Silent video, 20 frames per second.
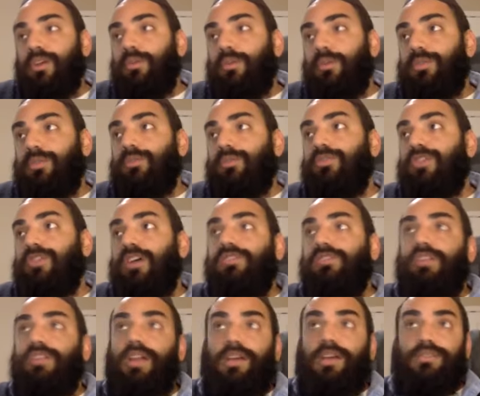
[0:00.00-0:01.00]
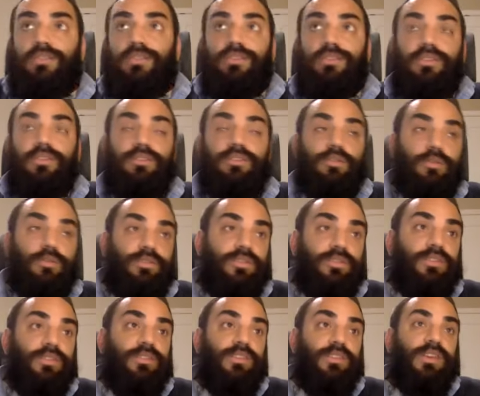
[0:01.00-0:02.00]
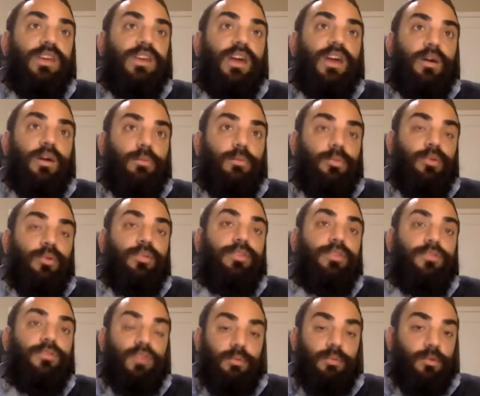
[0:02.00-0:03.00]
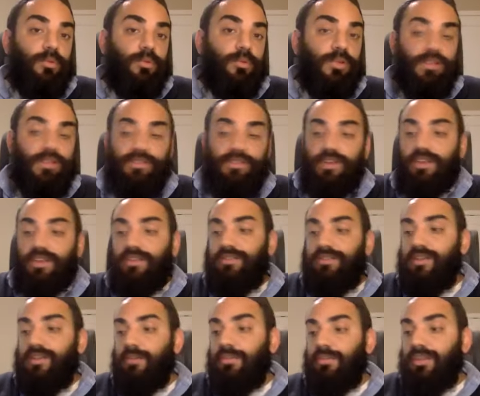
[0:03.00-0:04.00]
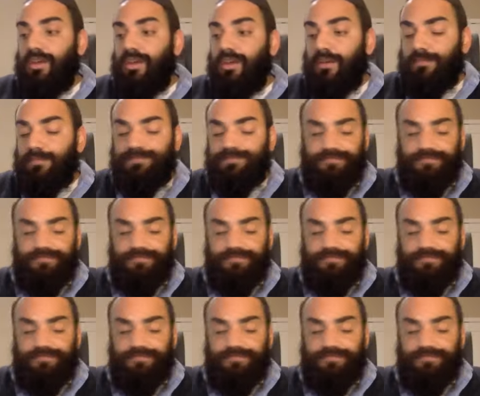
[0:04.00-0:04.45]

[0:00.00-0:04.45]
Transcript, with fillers: What the Rashash allows us to do is to see how both of them are really saying the same thing.